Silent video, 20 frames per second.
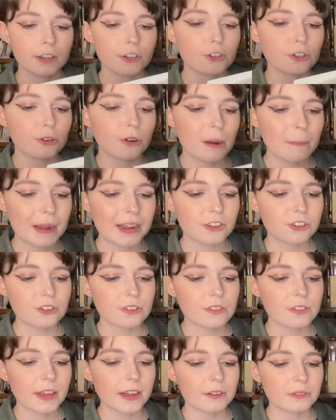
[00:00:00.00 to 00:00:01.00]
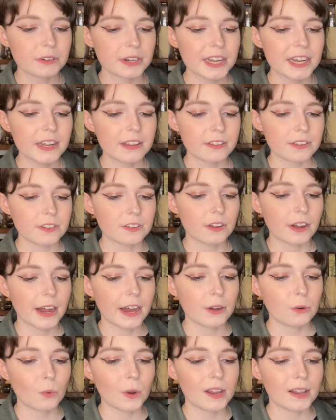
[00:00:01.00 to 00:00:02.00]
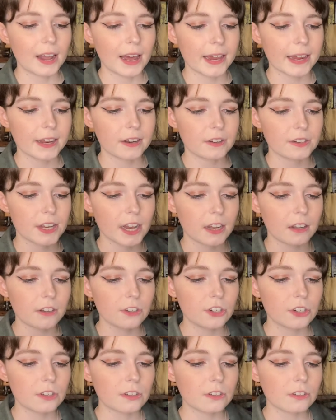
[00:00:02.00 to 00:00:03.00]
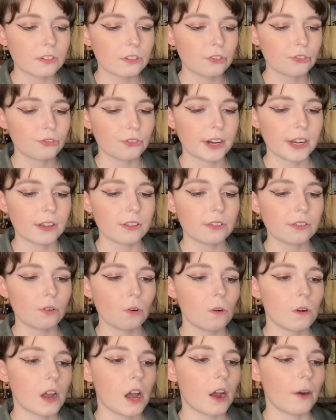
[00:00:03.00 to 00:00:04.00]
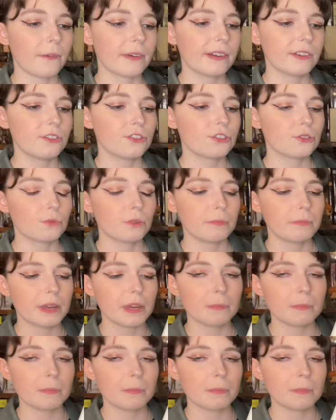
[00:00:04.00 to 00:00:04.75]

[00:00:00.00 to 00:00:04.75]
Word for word: To imagine that on either side we lack intelligence, strength, or courage would be a